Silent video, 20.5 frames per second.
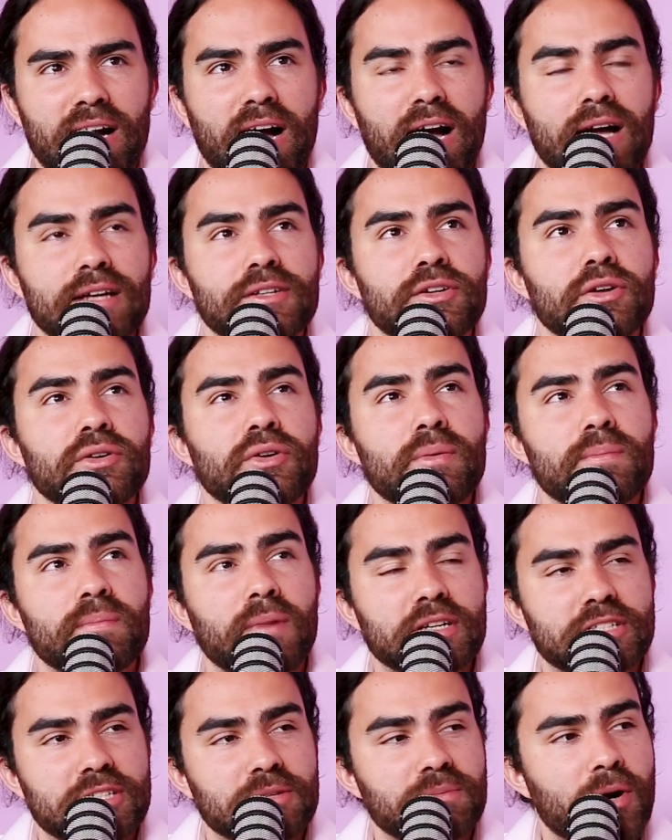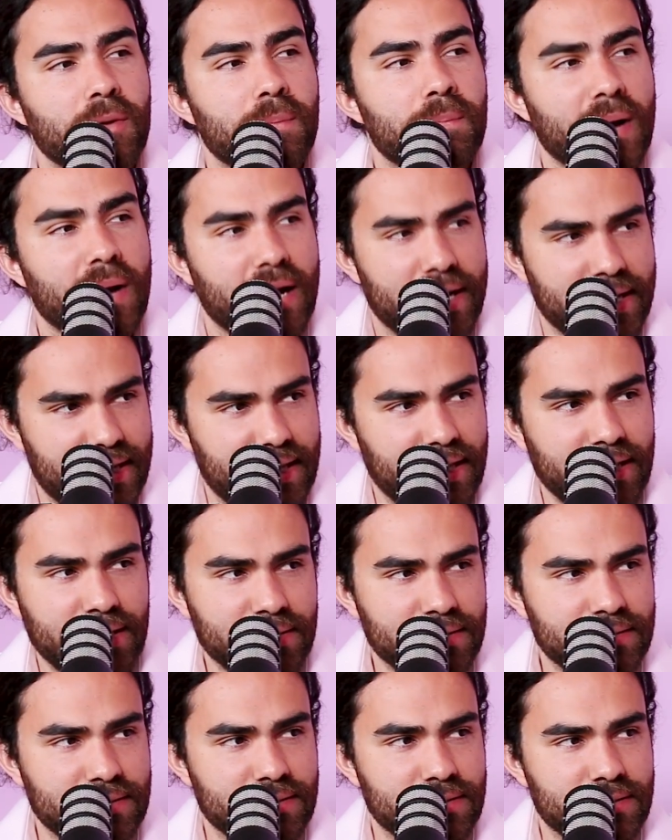I don't know much about
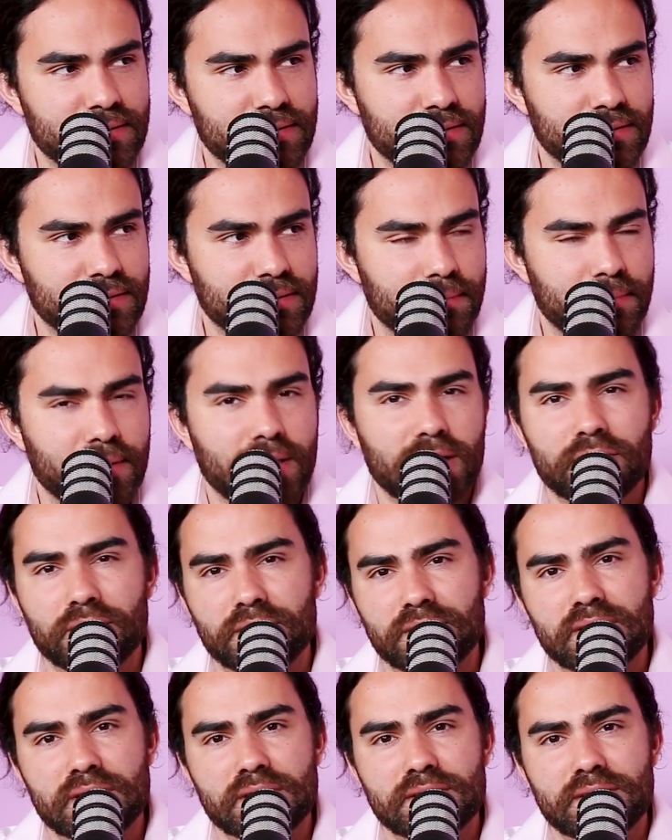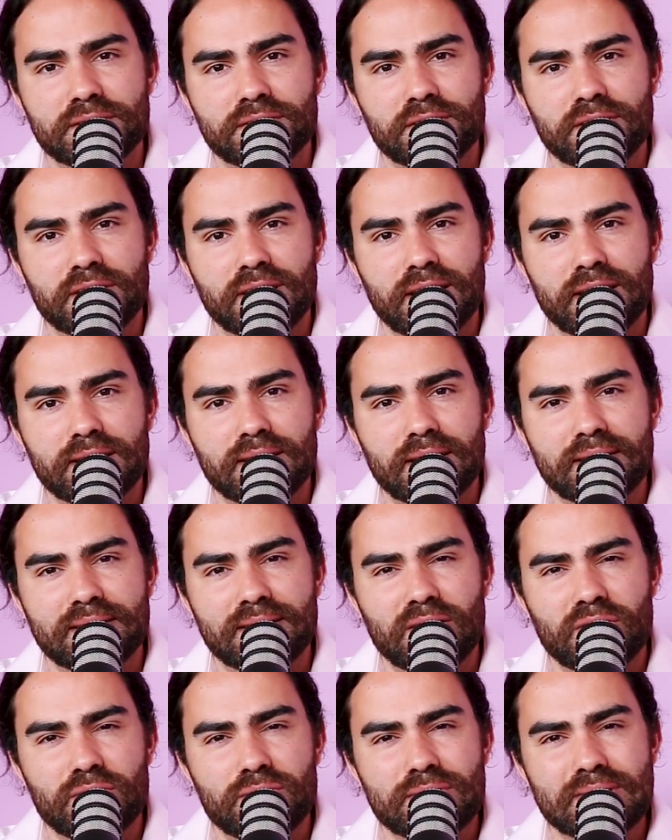banking, but I don't think she's going to get that
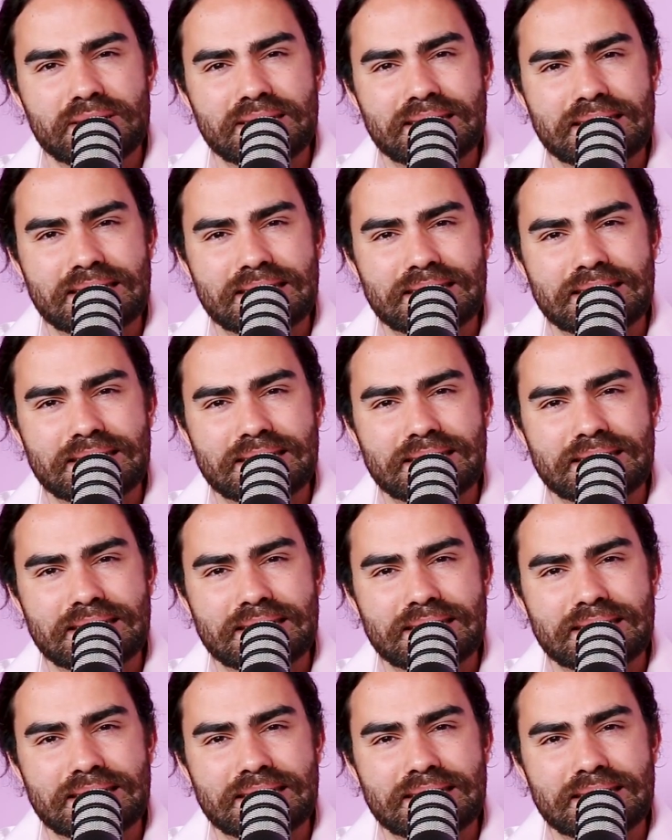loan.